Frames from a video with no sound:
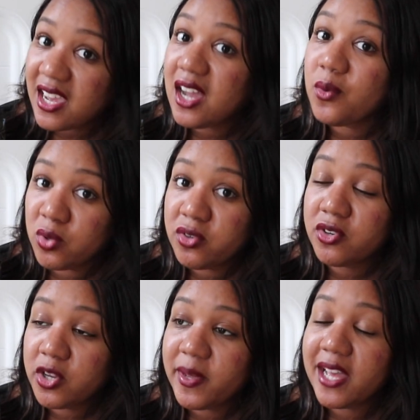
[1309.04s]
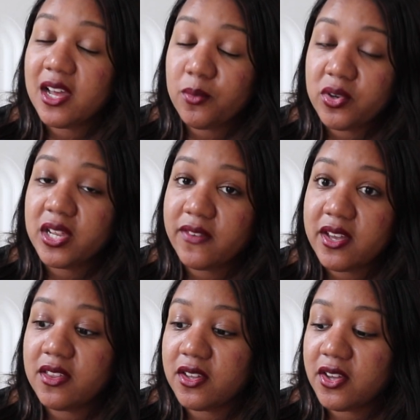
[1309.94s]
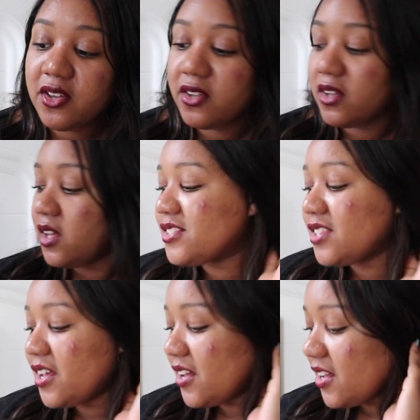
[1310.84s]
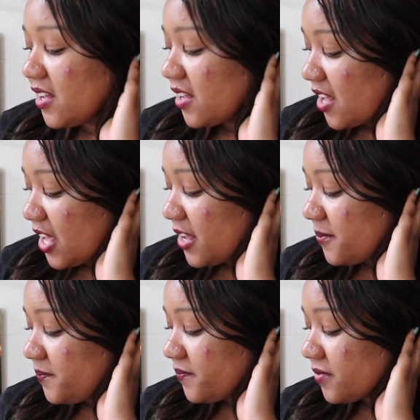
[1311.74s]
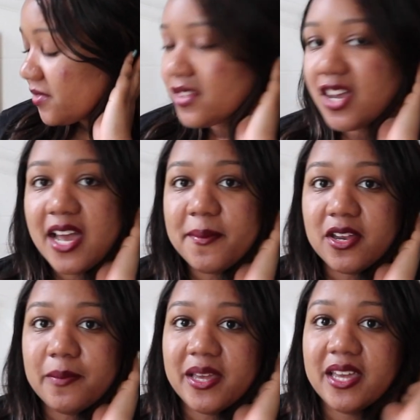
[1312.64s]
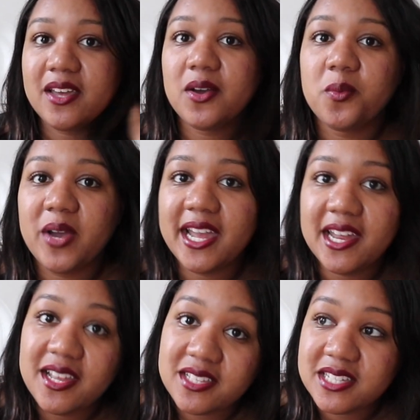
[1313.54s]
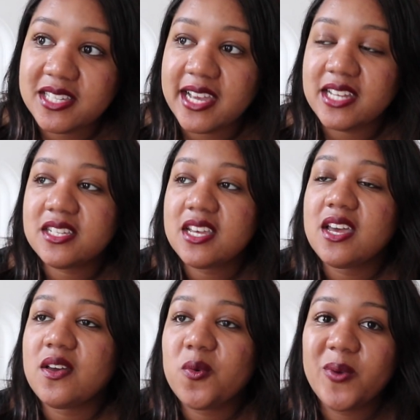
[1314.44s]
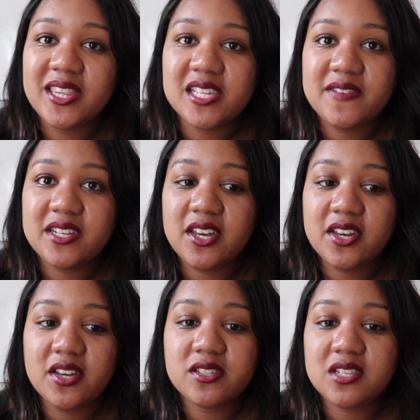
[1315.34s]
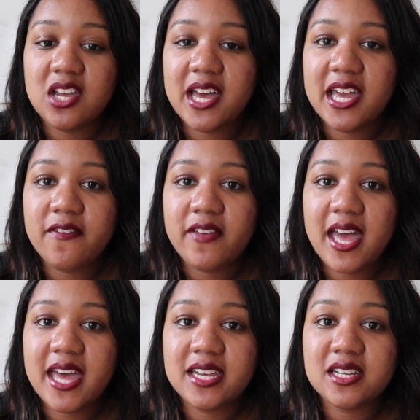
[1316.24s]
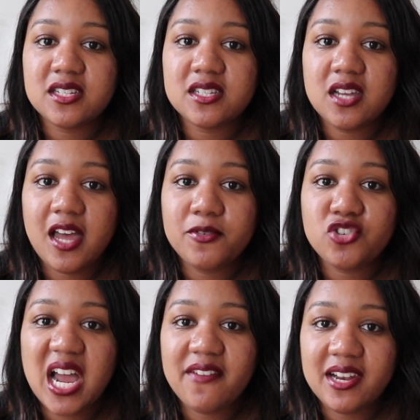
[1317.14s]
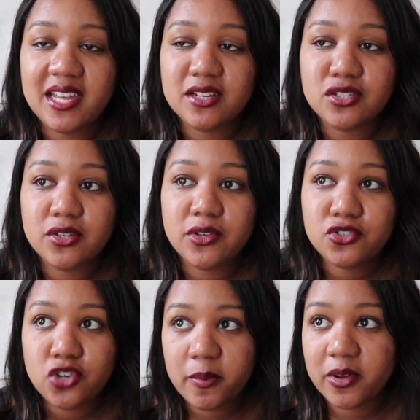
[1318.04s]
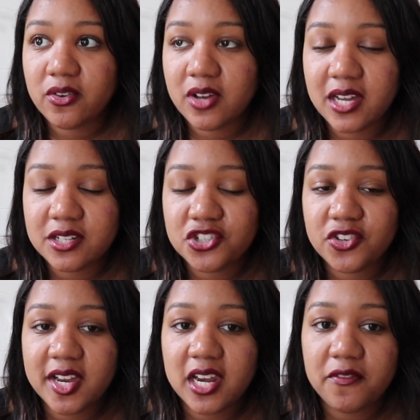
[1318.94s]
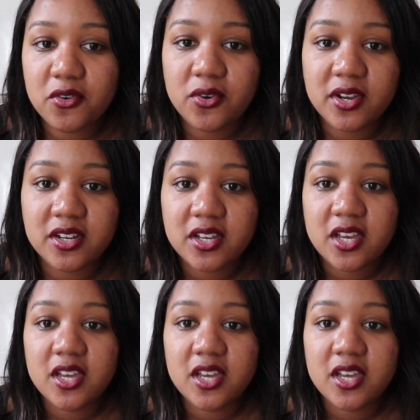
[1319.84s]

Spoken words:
that, I would go back, I would give it another go. So I'm going to be away, as I said, when this video goes live, and I'm traveling to a tropical country, and I've ordered